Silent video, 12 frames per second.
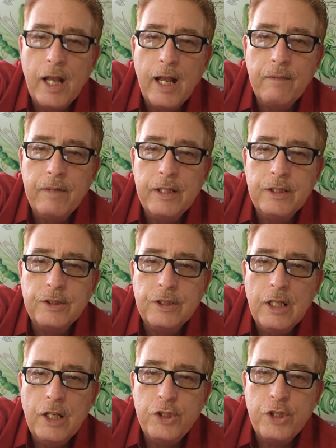Evans,
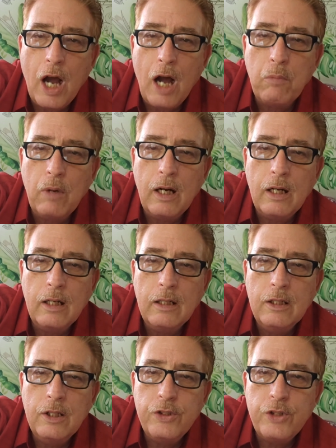Jawa,
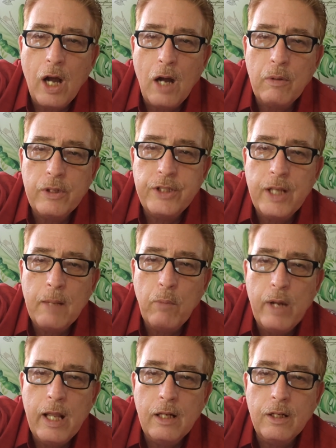Tim
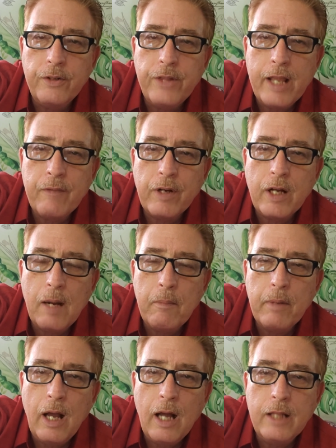Wheeler, thank you for
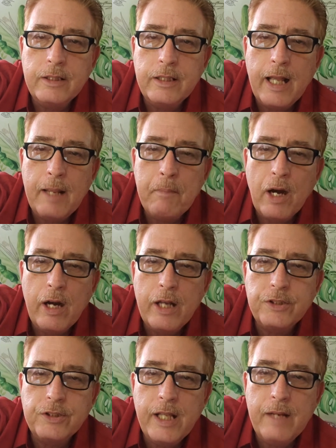coming on today. Mary
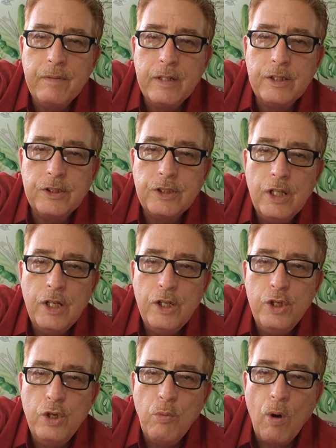Stevens,
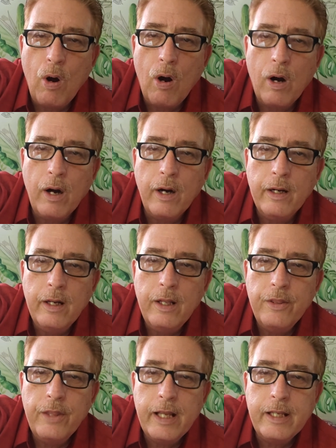you are.
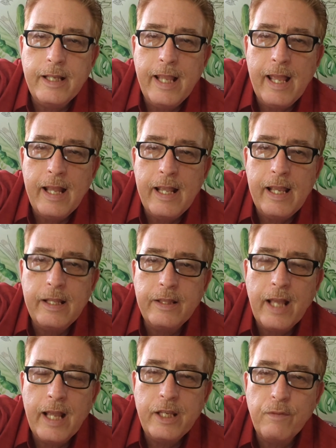Kitty,
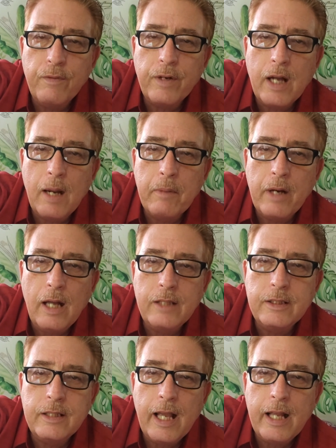thank you for coming on
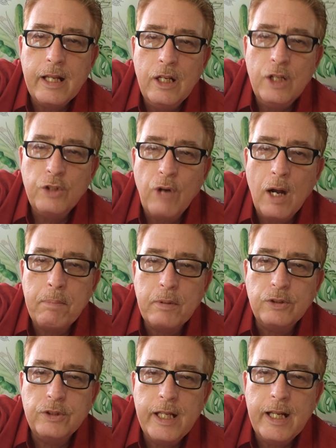today.
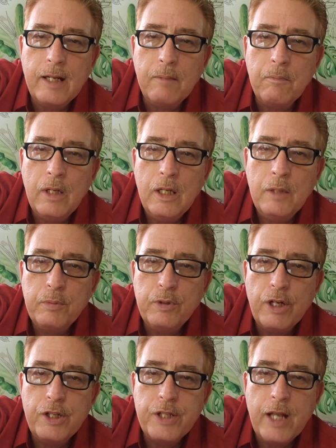Tropical Tim,
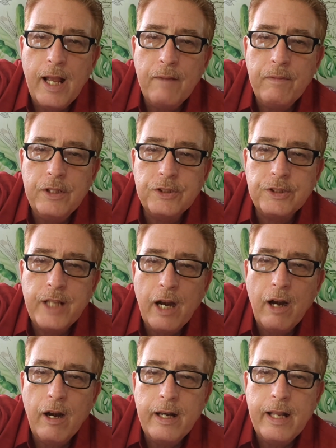Patricia Evans,
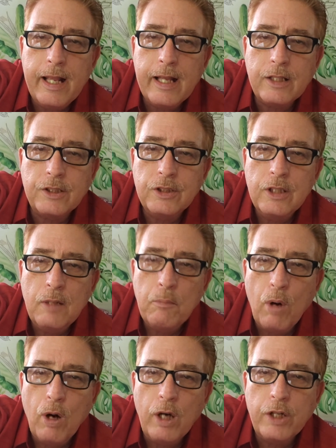Karen Hicks,
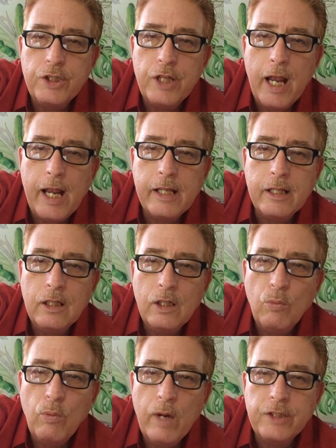Mark Jake,
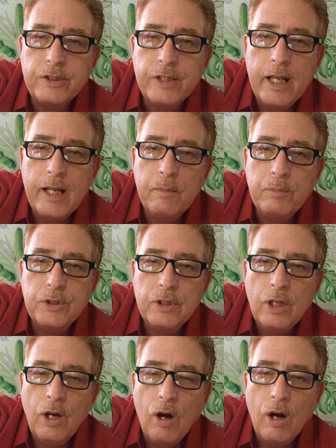Wes Gibbs,
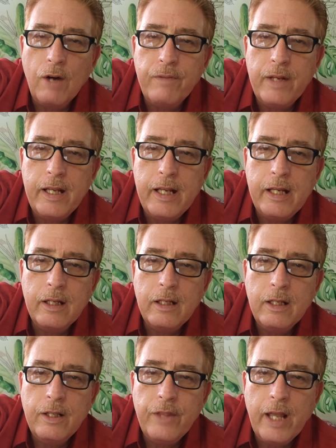RV,
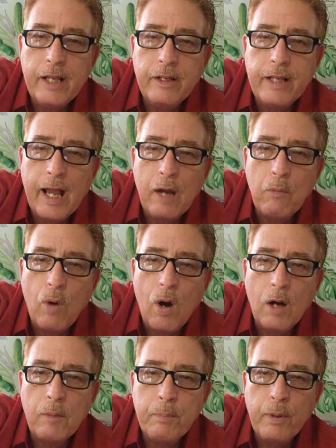thank
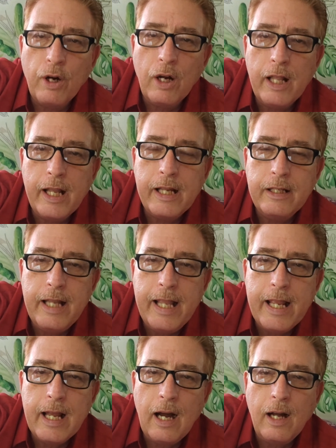Catwalk, Berlin,
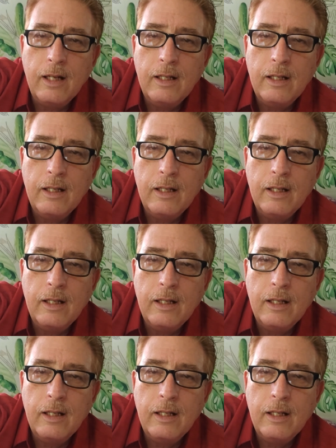Nia,